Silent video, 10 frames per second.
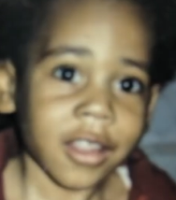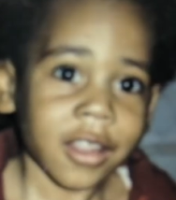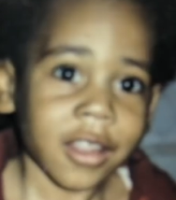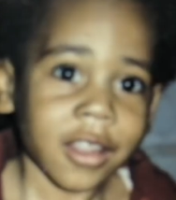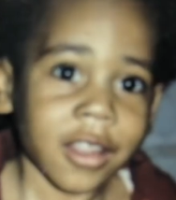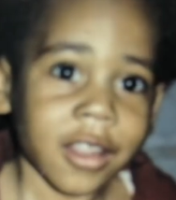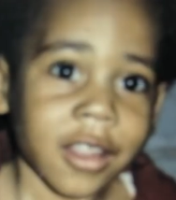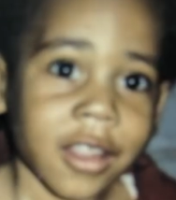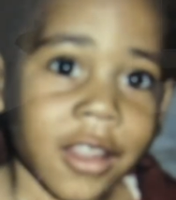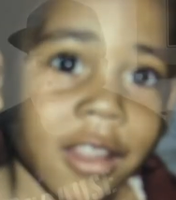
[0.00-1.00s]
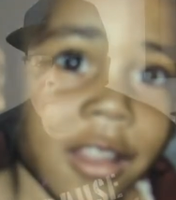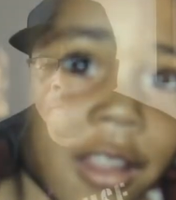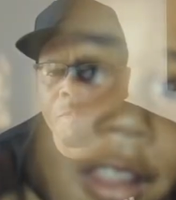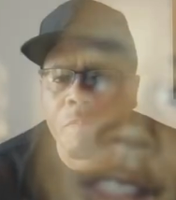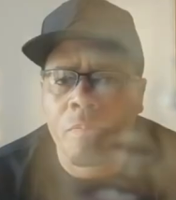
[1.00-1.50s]
was me.
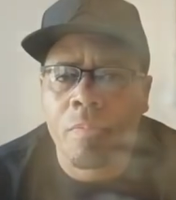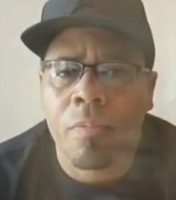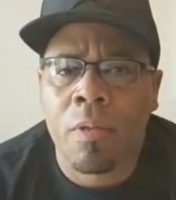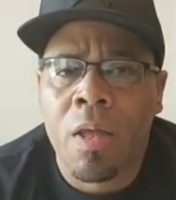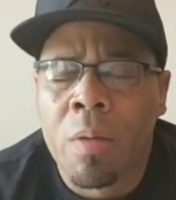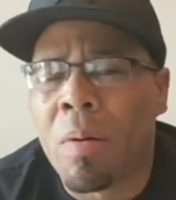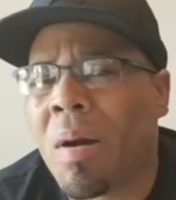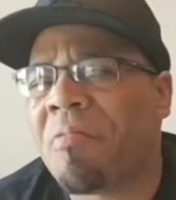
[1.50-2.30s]
But my